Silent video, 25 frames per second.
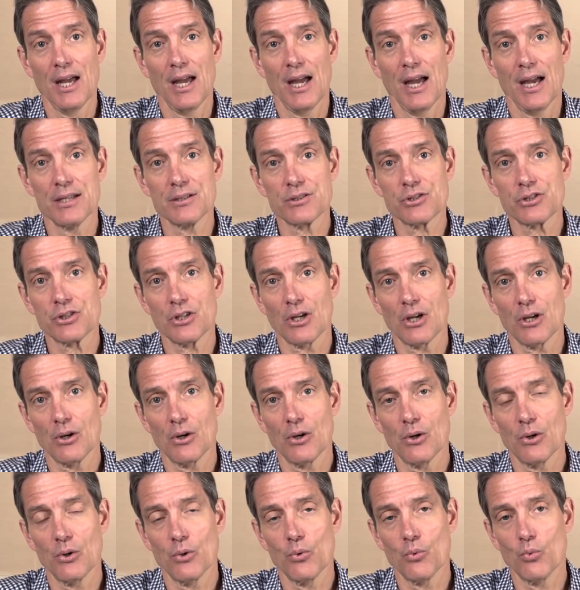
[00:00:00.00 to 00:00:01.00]
And
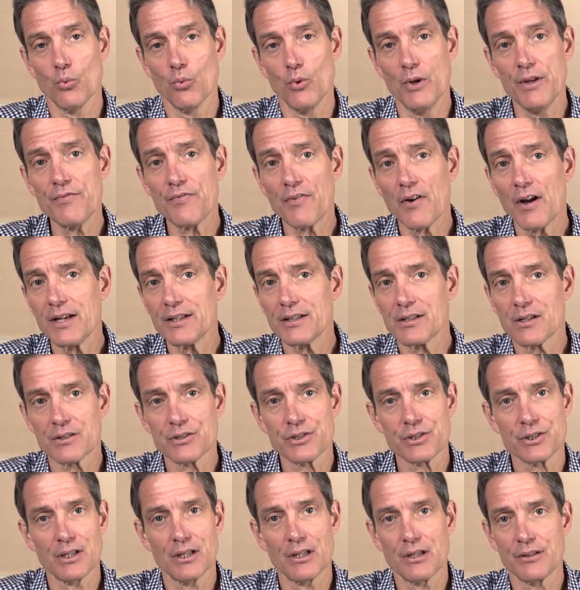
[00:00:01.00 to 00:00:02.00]
so we find
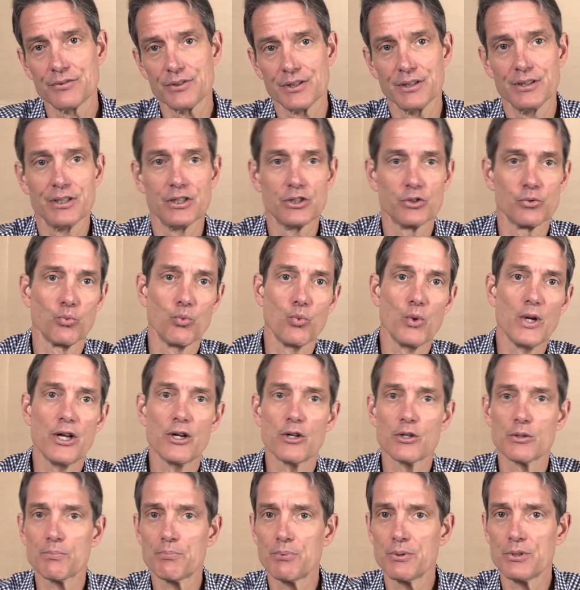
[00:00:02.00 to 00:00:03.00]
ourselves in this
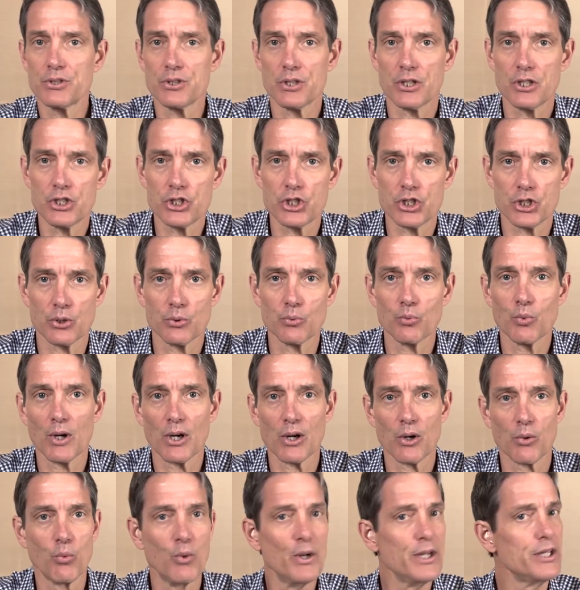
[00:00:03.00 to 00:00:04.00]
weird position
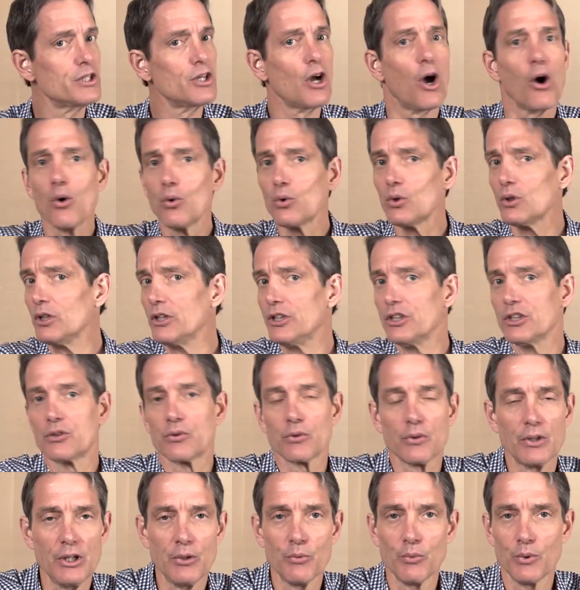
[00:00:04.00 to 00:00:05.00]
where we totally
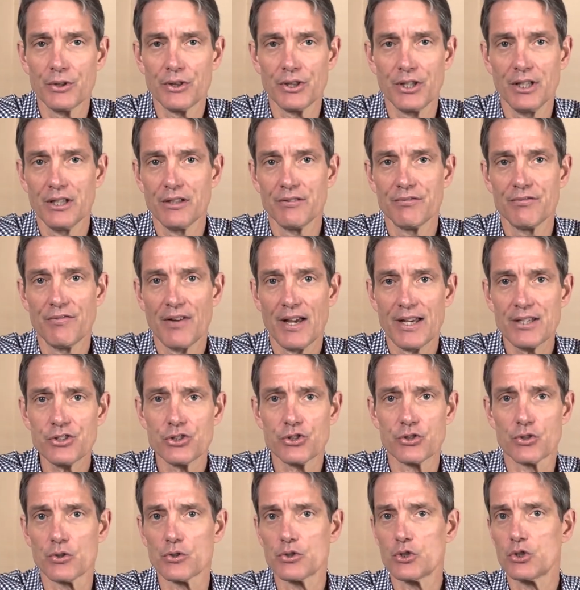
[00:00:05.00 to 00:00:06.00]
agree with the
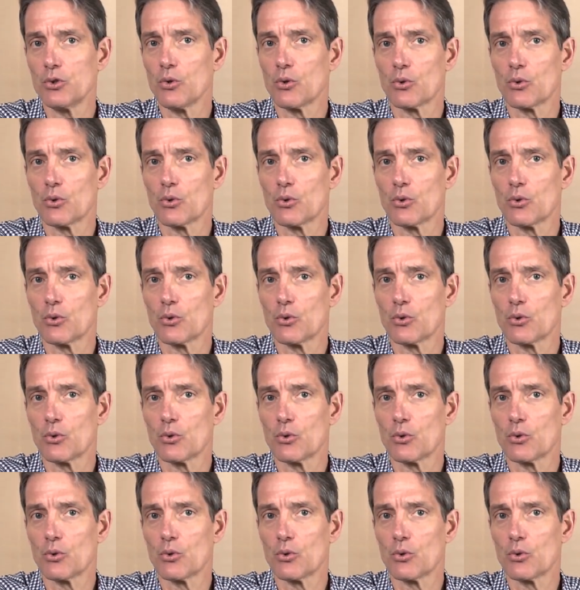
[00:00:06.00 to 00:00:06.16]
investors who